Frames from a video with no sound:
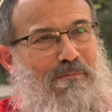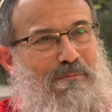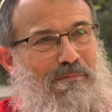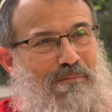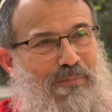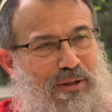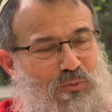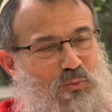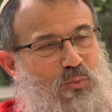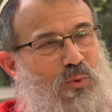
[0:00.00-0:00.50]

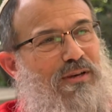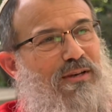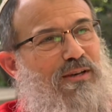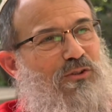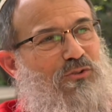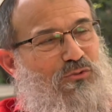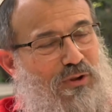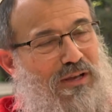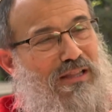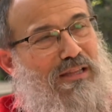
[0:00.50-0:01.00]
But when an
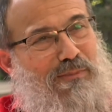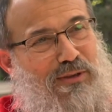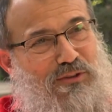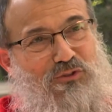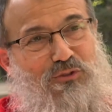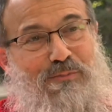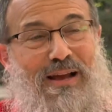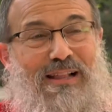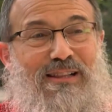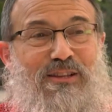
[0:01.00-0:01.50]
Israeli meets
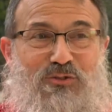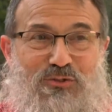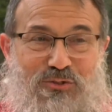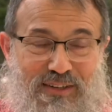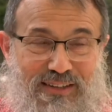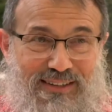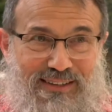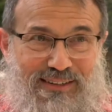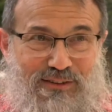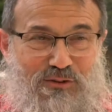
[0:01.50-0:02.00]
a
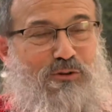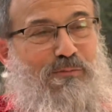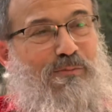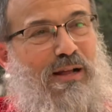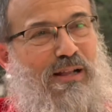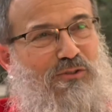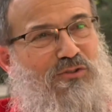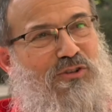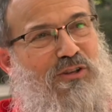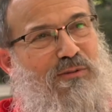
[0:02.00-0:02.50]
Palestinian, or a
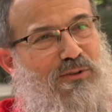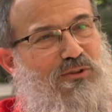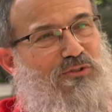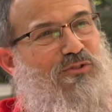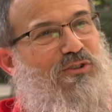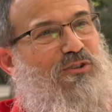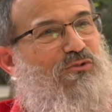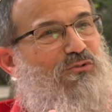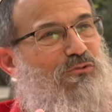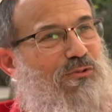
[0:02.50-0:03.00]
Palestinian meets
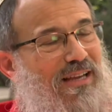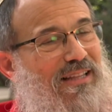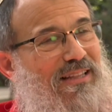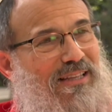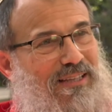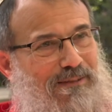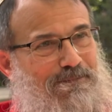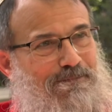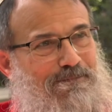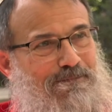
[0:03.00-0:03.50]
an Israeli,